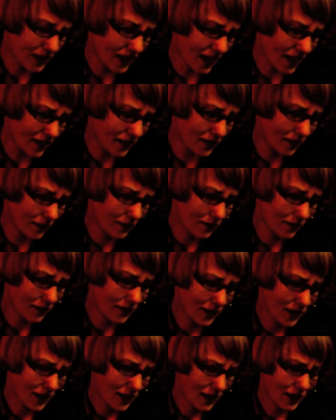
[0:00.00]
But then,
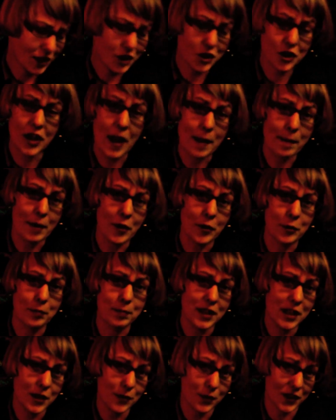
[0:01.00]
he should not
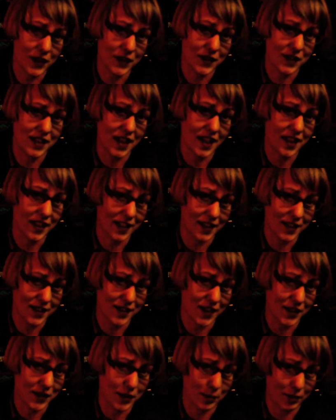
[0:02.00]
bother me with his
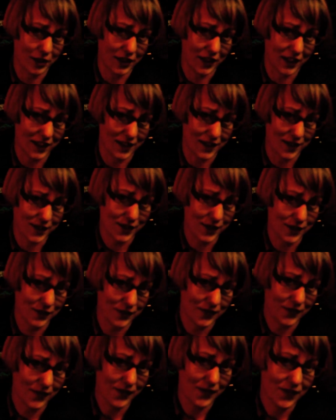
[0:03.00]
delicate
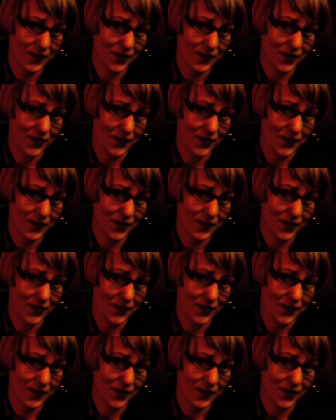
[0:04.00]
sensibilities.